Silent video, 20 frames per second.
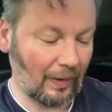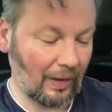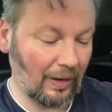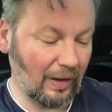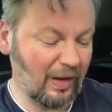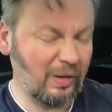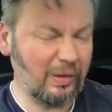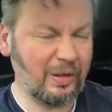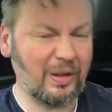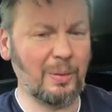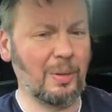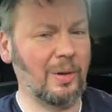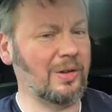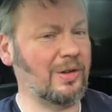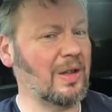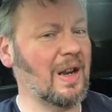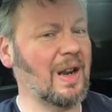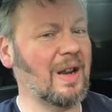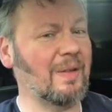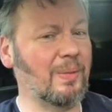I used to
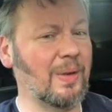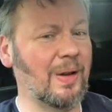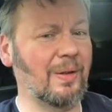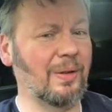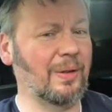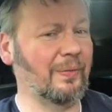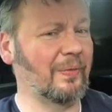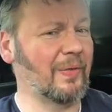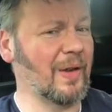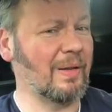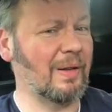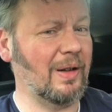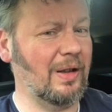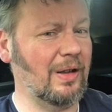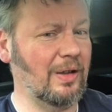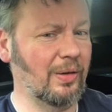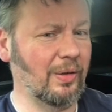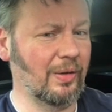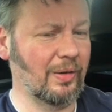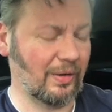watch it when I was very
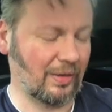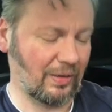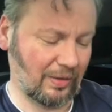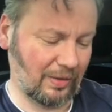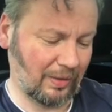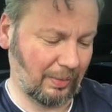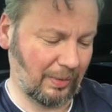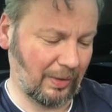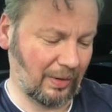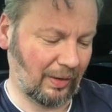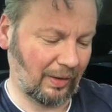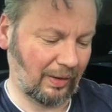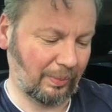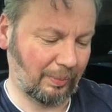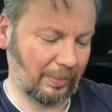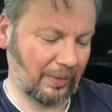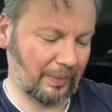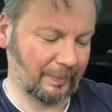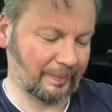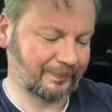young, to be honest, but